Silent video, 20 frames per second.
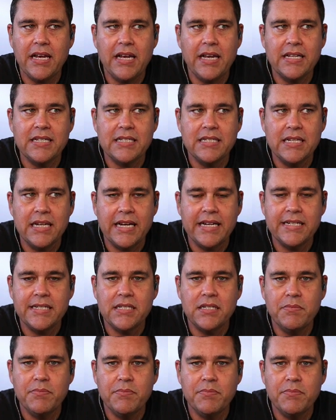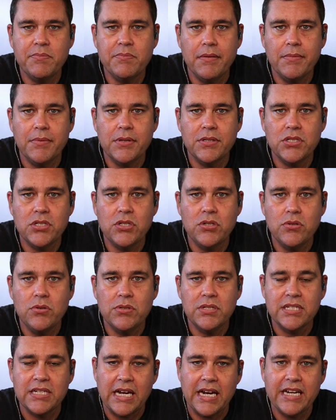it's nice to be able to
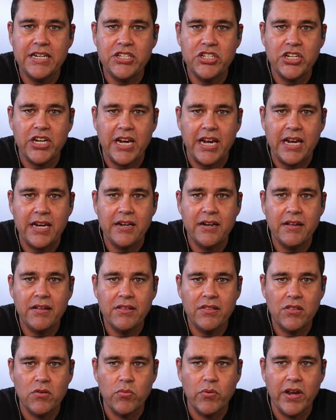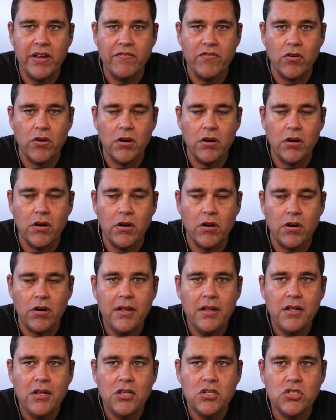sidechain the reverb
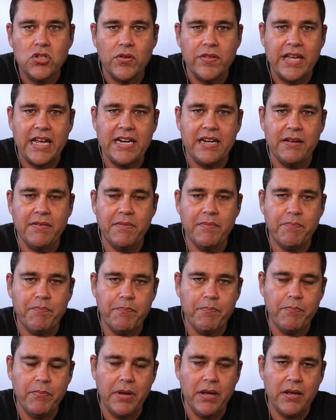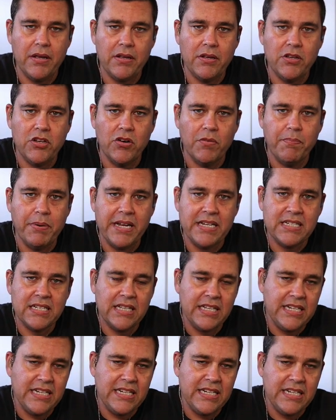so that you're basically
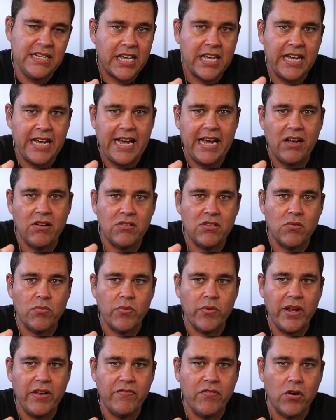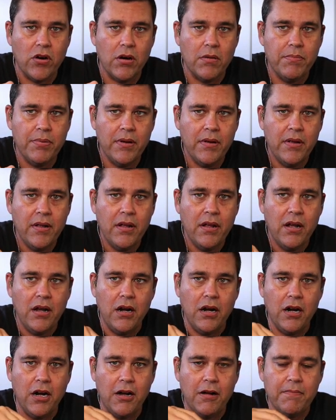ducking out the reverb
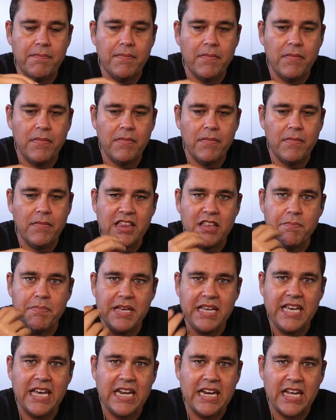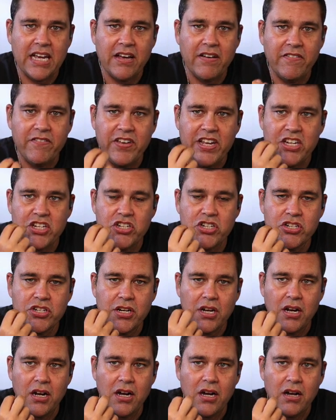at the beginning of each
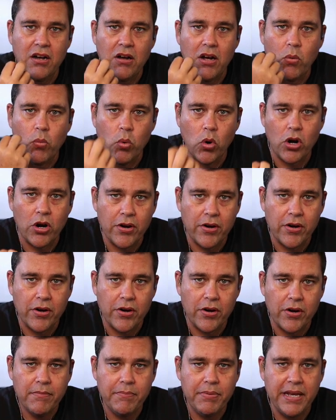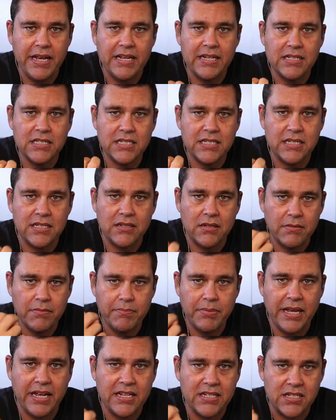word being
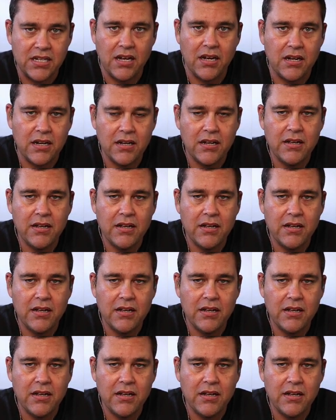sung.